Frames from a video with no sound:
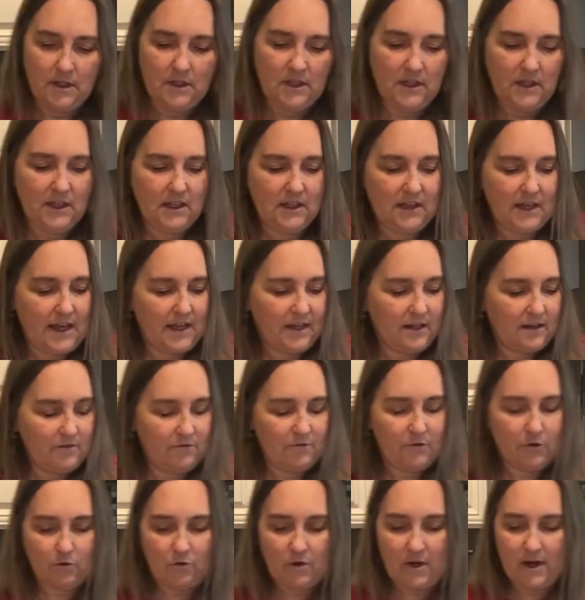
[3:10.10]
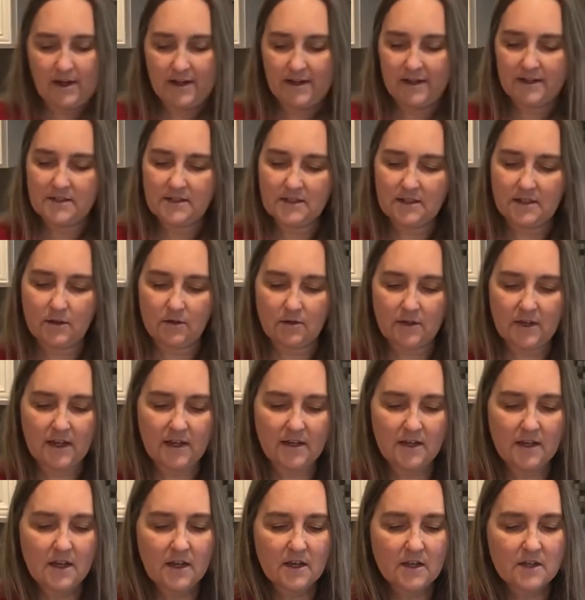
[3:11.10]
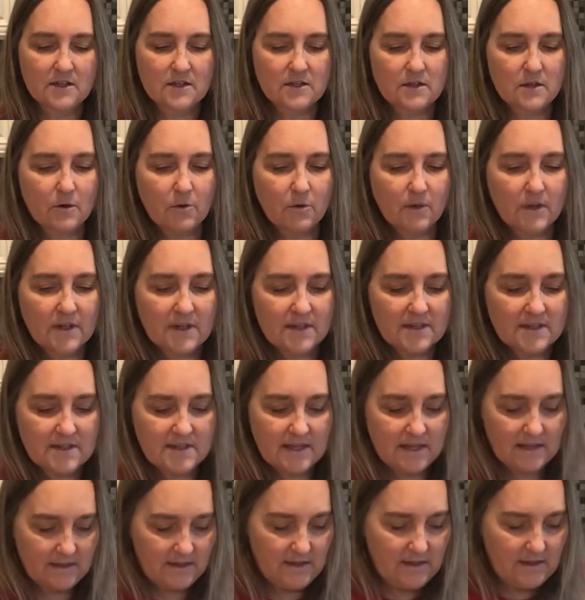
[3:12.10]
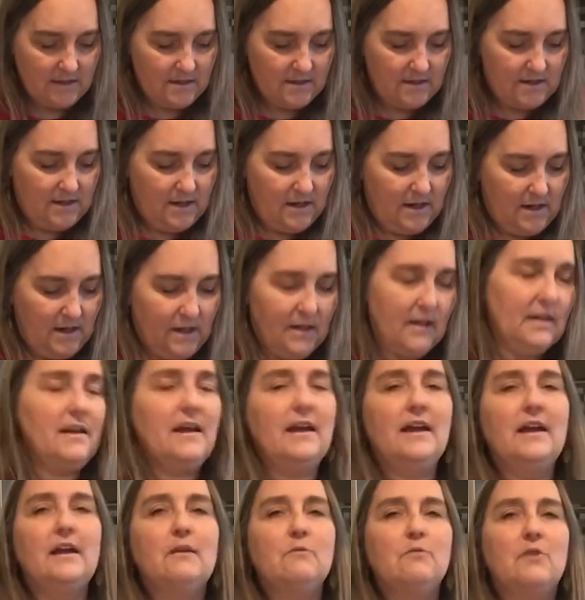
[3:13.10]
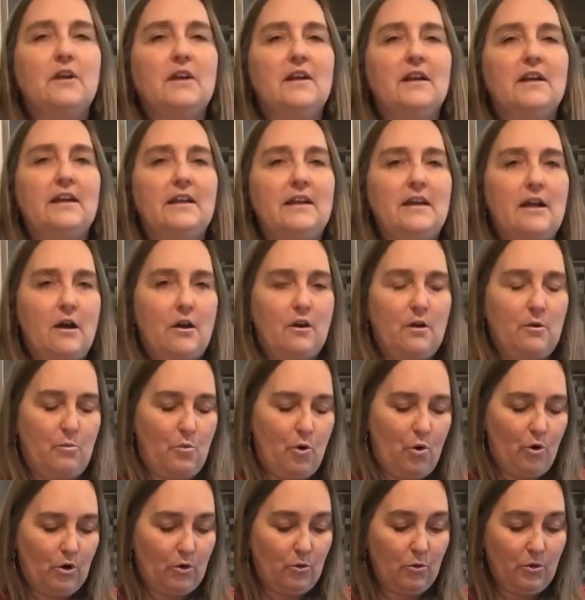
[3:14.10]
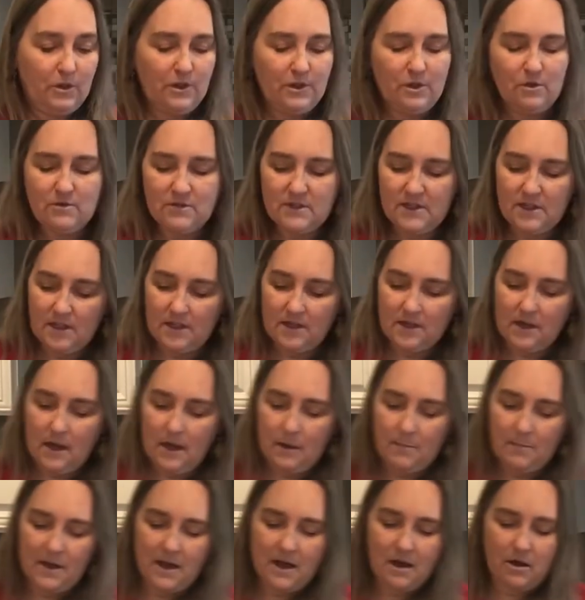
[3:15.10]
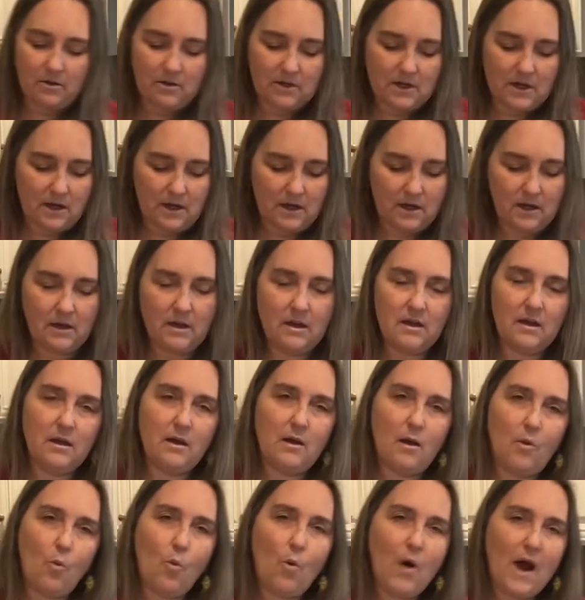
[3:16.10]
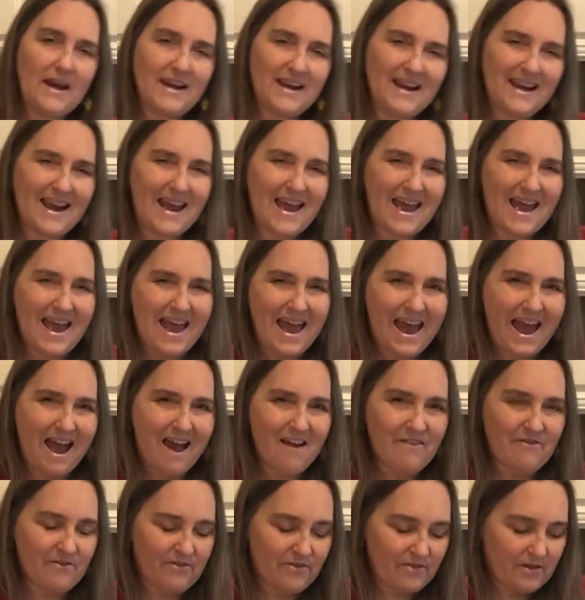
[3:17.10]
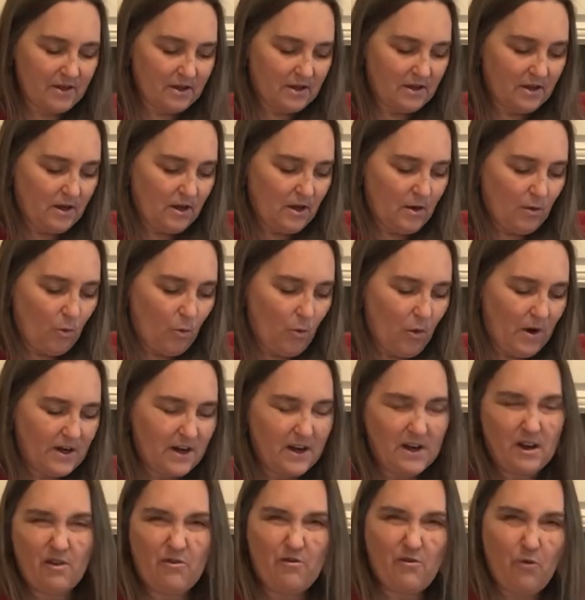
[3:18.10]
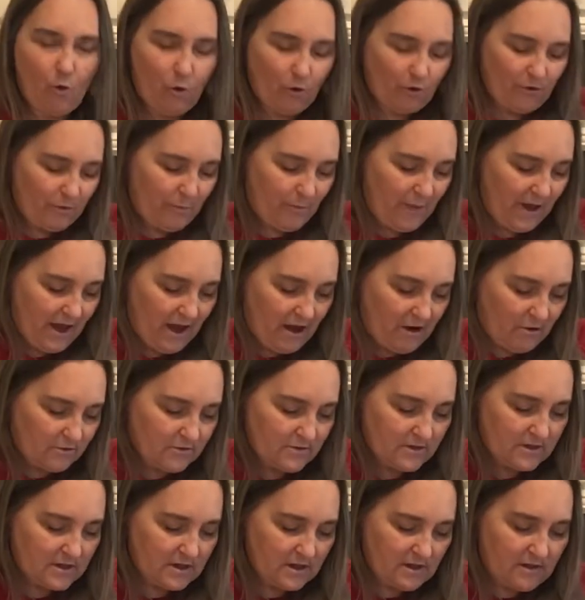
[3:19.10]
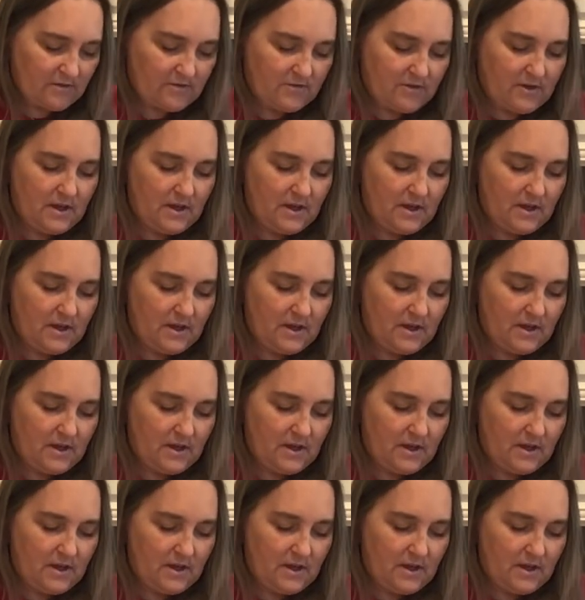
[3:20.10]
You like the variety, okay? So we're gonna set that aside and we're gonna get our pork. We're using about 1.5 pounds of